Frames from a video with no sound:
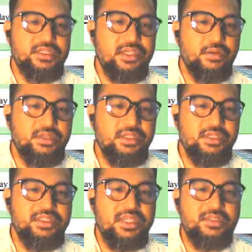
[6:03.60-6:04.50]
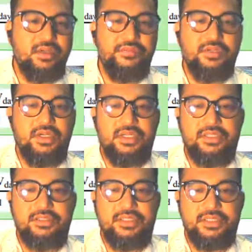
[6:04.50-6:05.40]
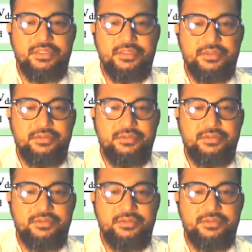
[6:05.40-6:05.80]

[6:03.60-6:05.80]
calculating the size of solar generator.